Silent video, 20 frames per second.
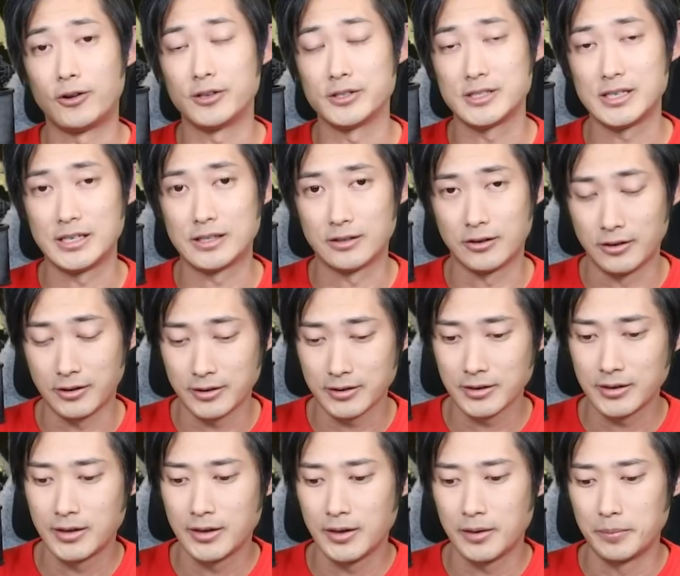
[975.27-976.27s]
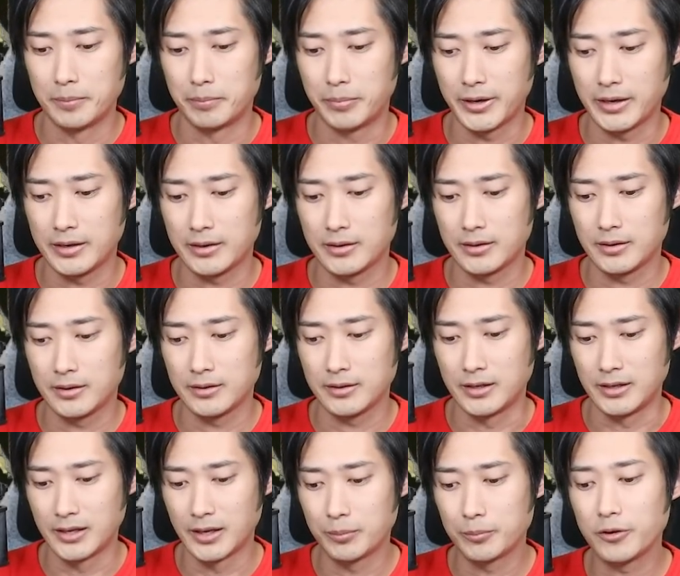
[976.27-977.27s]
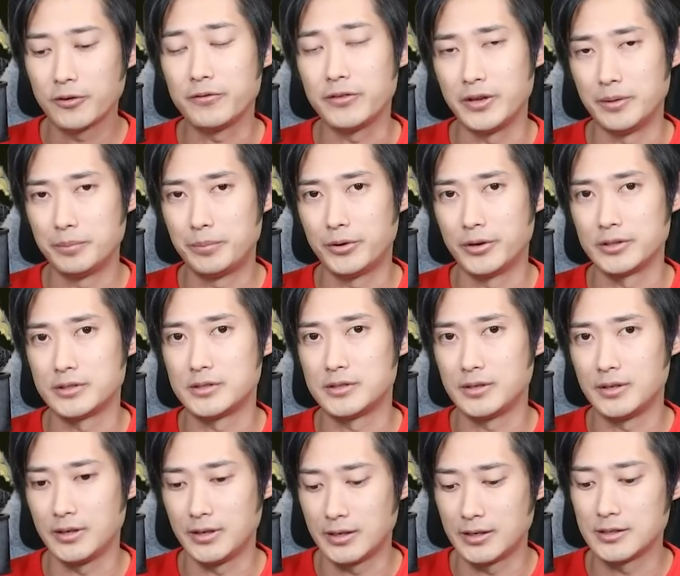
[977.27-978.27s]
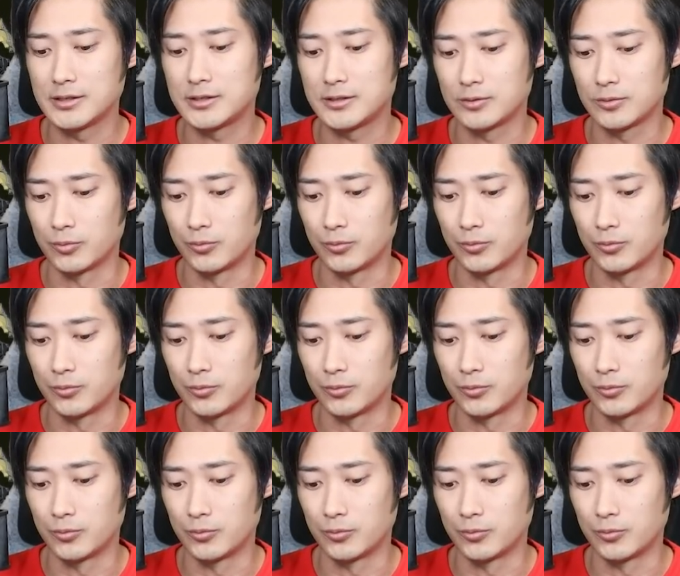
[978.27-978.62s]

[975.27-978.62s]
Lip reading: all day long, but the number of inputs is